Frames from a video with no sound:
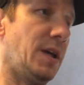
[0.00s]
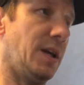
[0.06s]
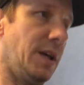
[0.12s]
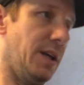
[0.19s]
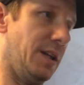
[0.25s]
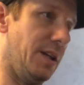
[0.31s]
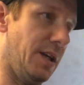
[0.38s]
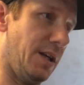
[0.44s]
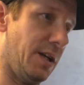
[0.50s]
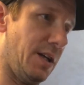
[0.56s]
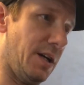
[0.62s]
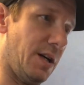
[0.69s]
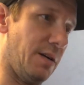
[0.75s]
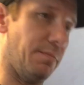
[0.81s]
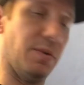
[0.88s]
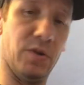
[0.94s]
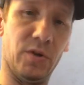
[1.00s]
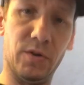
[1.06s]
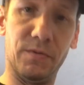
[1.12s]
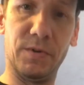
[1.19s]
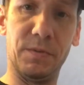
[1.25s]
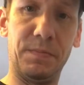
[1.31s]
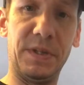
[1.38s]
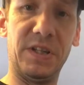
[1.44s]
And then, but
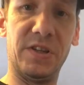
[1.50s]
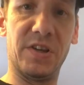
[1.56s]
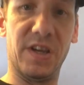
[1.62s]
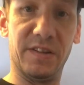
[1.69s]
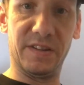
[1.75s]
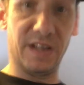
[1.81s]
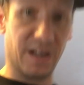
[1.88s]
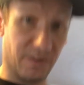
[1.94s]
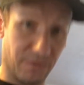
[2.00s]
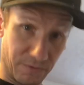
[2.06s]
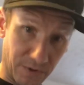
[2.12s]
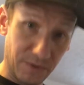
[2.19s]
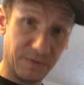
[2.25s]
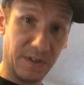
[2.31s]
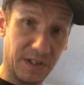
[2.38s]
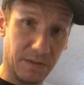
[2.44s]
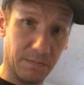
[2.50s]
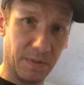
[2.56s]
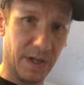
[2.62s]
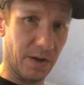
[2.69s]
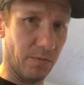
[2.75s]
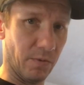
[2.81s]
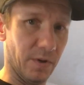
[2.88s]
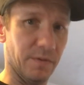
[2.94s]
over at BJ's, they got a
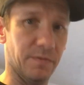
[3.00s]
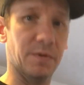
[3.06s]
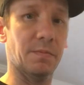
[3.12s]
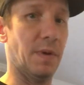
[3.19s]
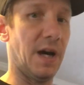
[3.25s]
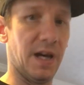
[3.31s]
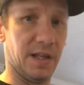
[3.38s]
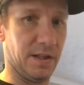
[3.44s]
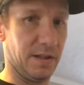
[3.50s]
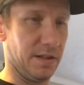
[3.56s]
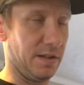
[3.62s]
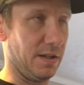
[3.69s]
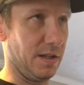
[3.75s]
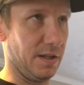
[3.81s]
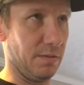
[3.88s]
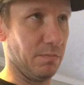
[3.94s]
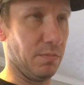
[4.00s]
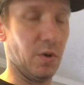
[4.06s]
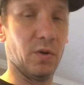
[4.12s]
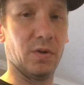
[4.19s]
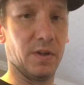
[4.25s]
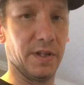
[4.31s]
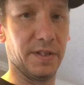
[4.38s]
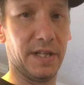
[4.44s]
15-pound one. If you buy it in
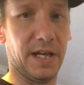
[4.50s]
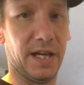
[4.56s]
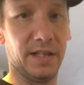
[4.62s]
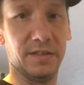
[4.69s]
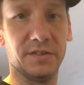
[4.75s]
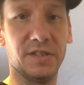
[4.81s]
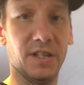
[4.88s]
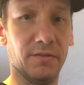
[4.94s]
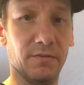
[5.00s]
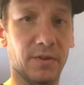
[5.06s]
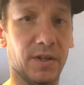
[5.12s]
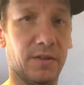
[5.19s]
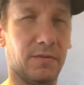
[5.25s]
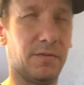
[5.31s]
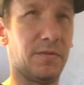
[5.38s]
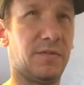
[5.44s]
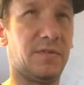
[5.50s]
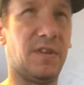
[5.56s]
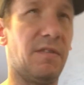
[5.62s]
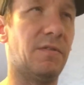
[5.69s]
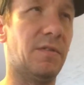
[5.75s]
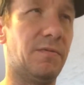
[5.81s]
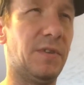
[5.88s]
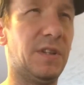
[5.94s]
bulk like that, you save like
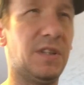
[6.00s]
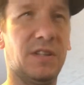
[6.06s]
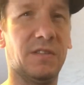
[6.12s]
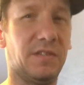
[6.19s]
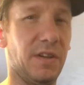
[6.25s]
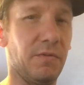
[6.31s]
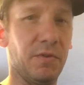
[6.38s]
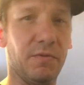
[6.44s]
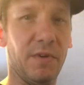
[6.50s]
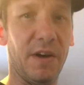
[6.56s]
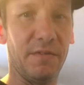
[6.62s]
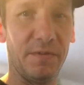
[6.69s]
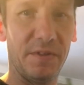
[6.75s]
50 to 75